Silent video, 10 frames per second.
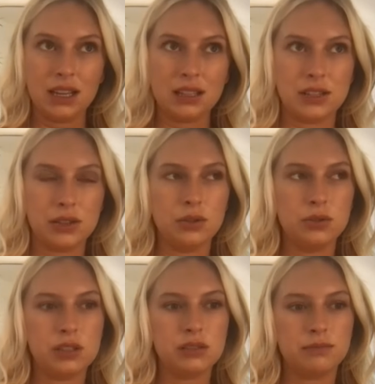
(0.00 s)
too
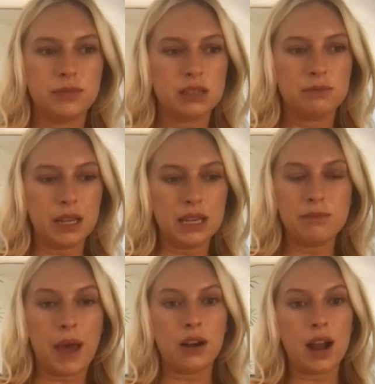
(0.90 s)
to just be
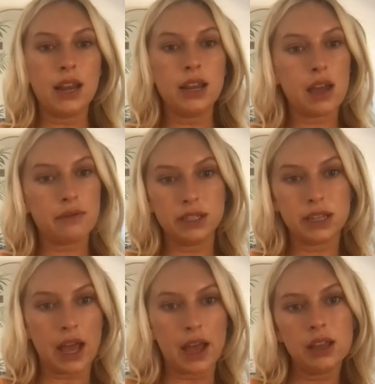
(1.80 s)
better at it every
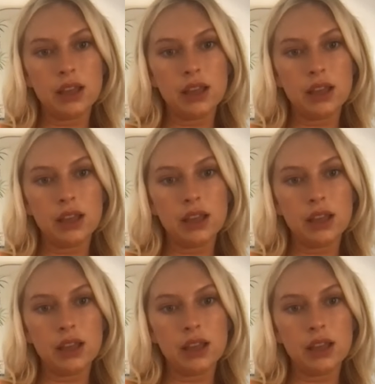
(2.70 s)
day you